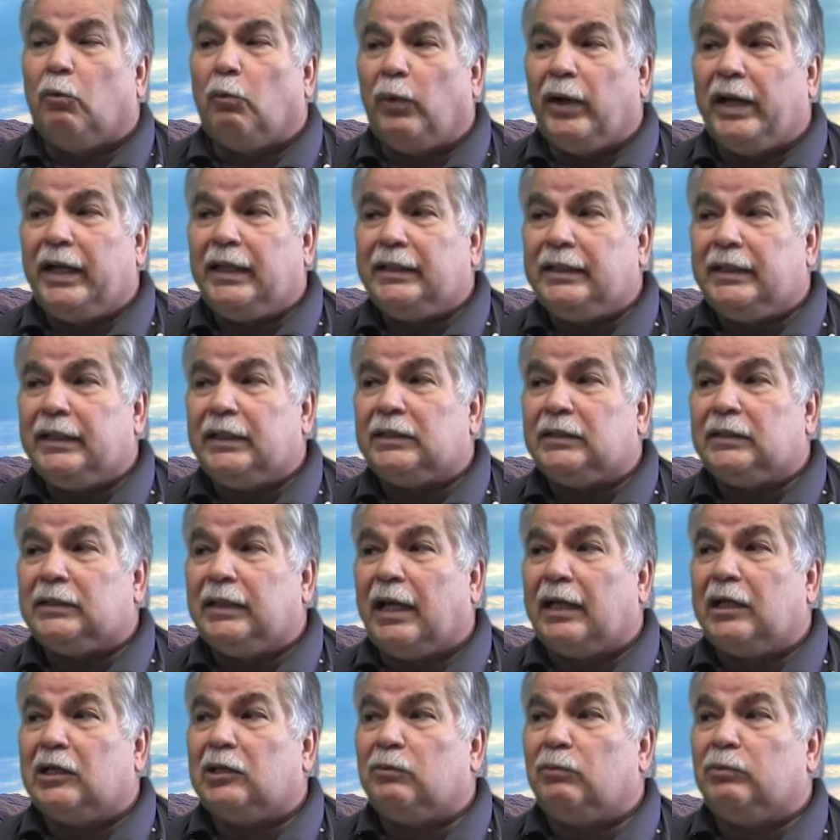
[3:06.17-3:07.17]
Read
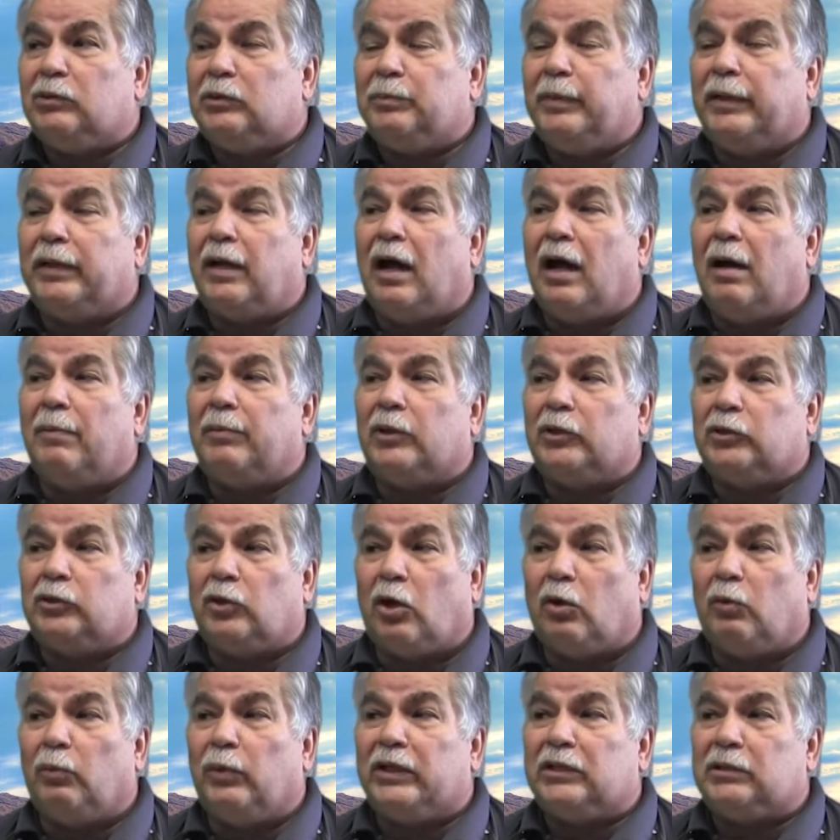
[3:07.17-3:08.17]
this like a
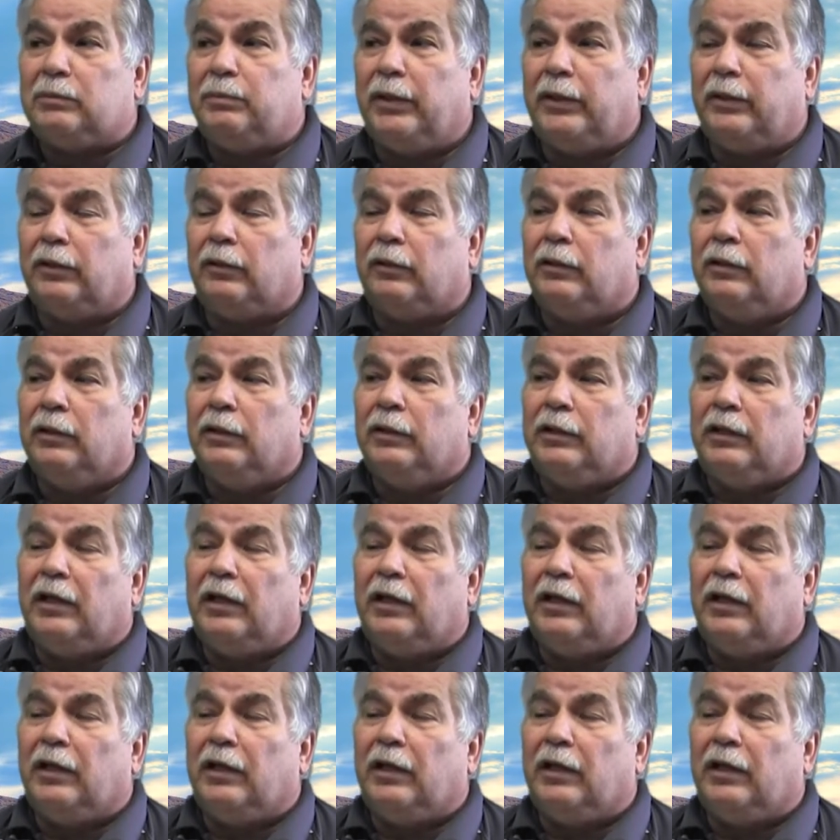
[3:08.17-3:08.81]
speedometer or a risk meter.